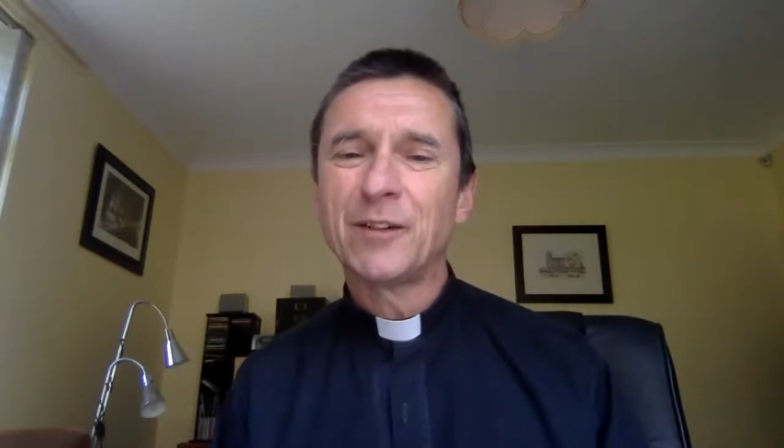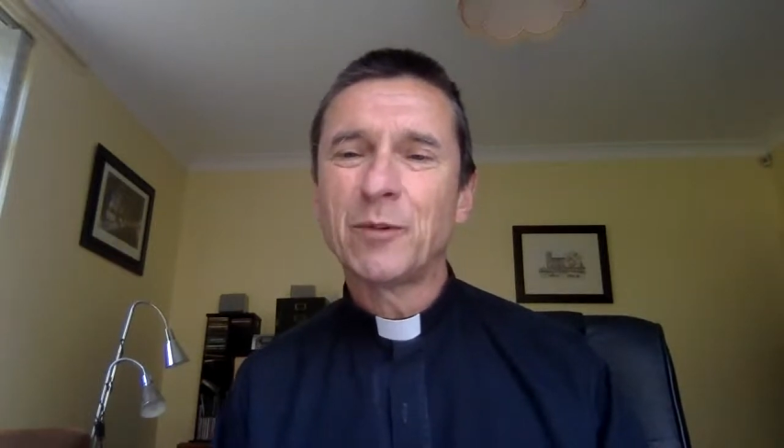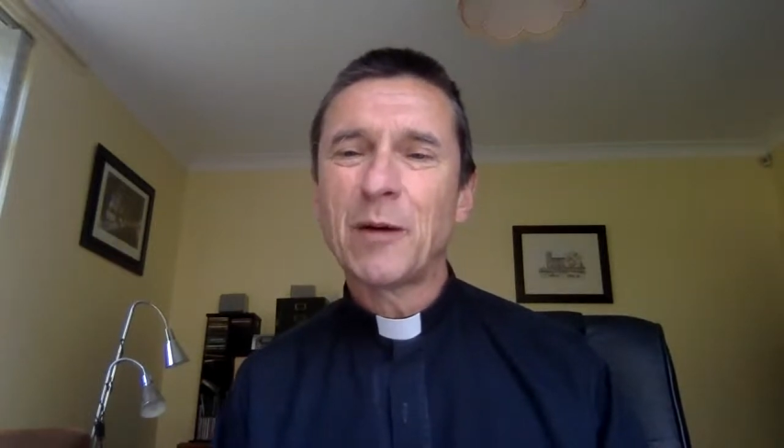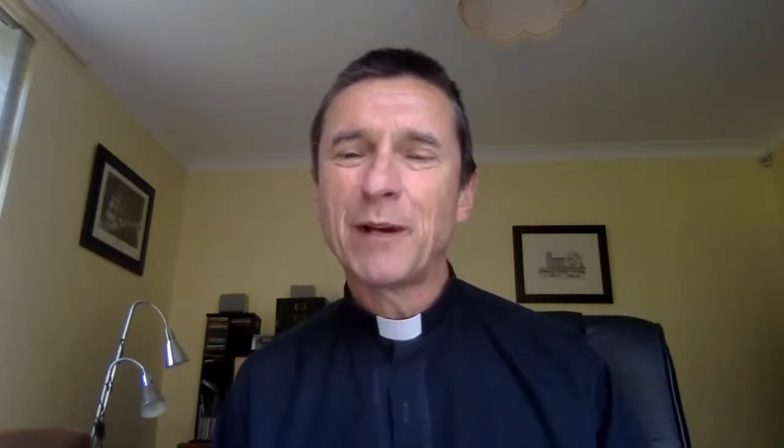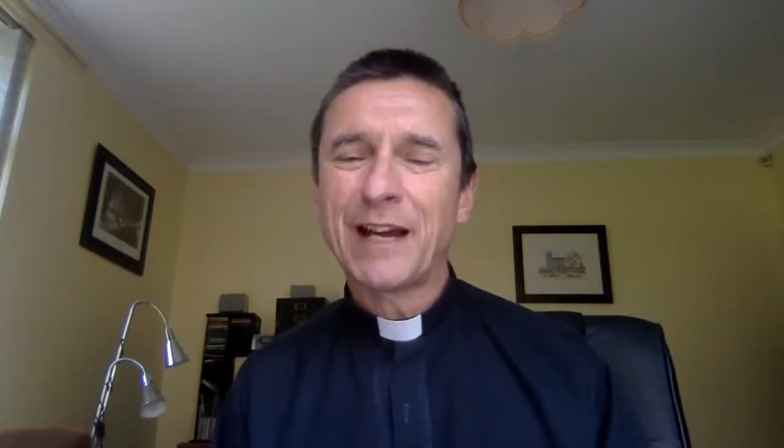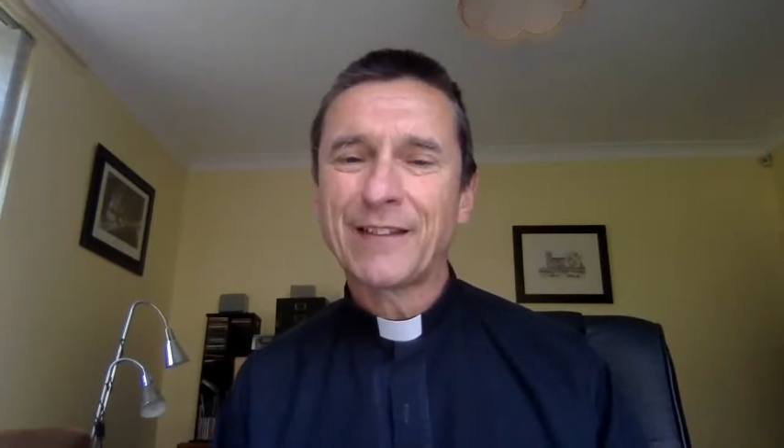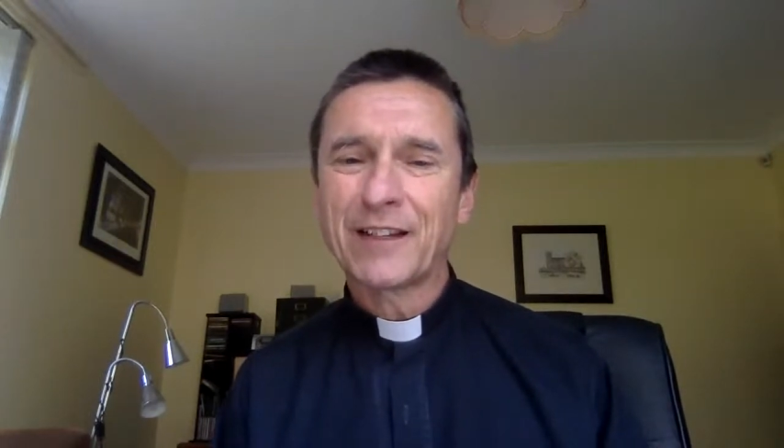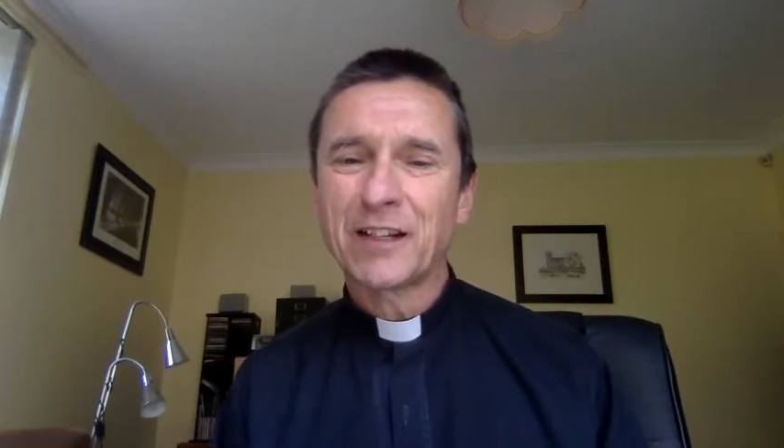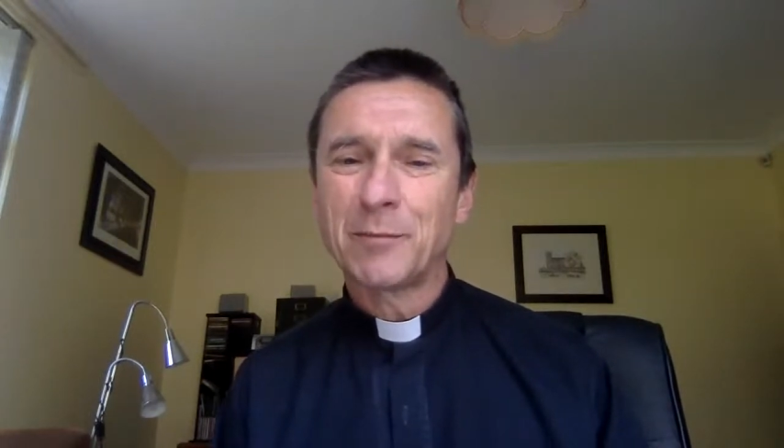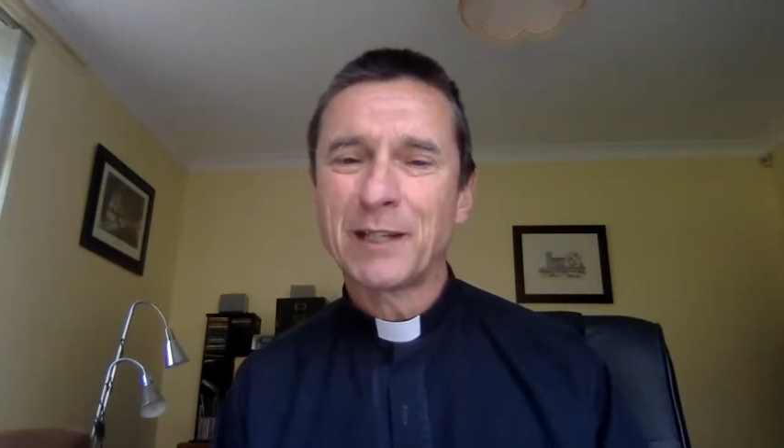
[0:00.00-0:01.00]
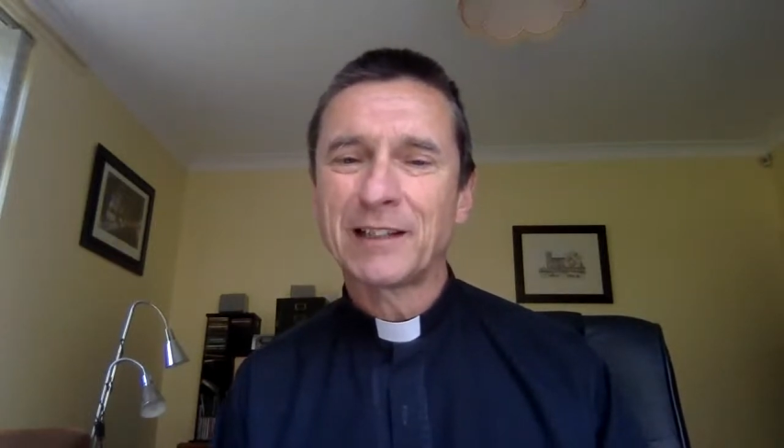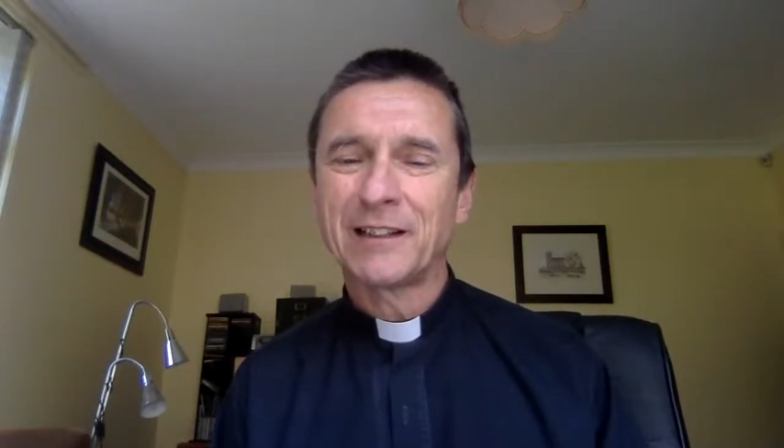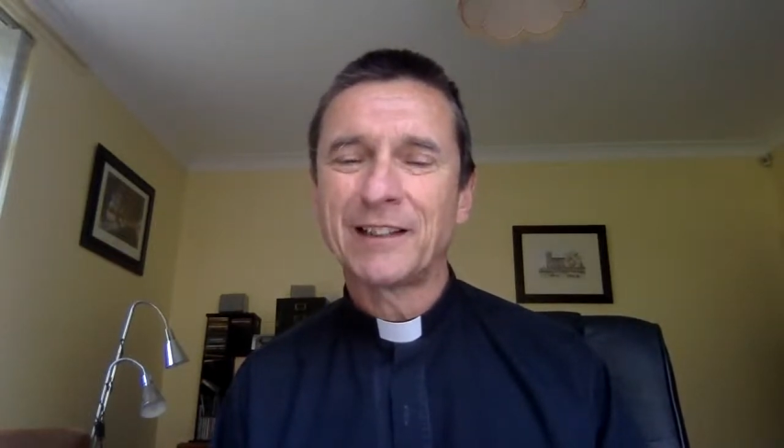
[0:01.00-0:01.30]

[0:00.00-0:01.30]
where we had the committal.